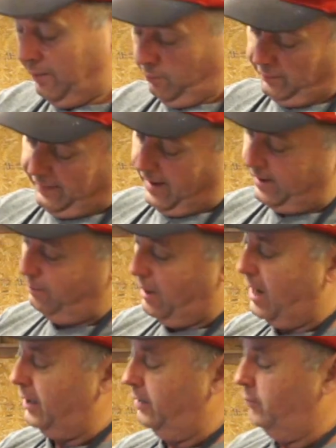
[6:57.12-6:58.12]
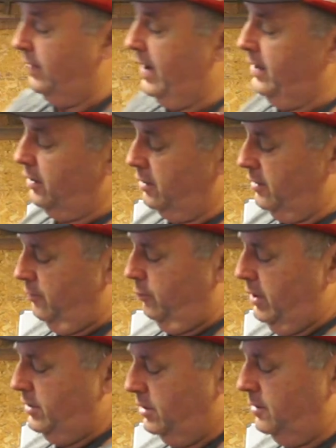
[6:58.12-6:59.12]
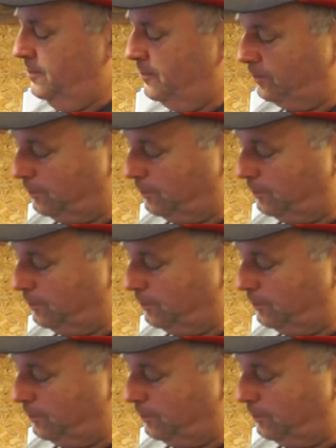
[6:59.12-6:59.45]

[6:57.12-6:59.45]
we got it mounted, we got it good and rigid.